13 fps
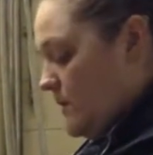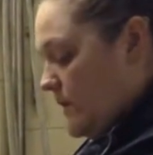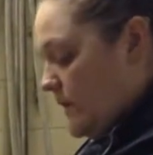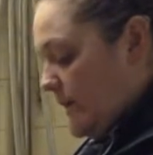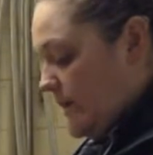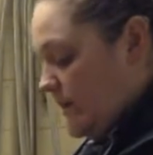
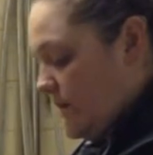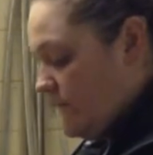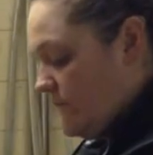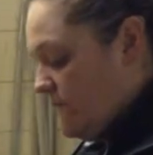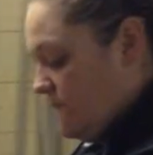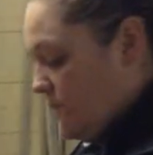And I
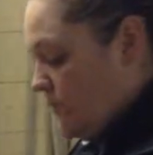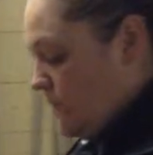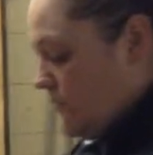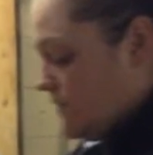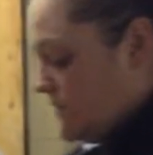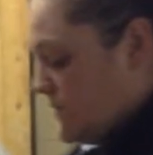got
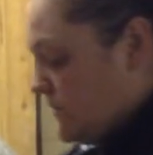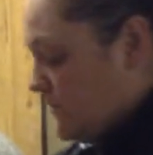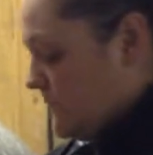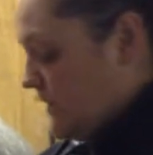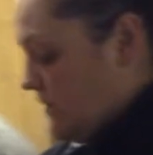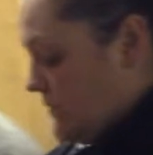4,
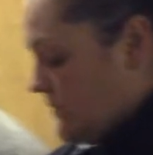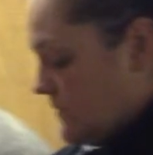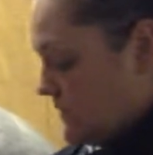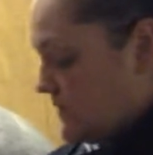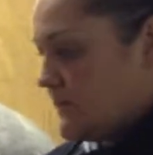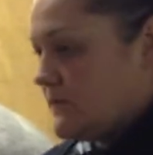so that
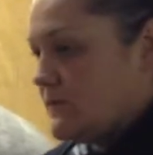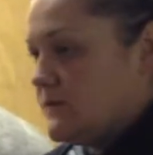was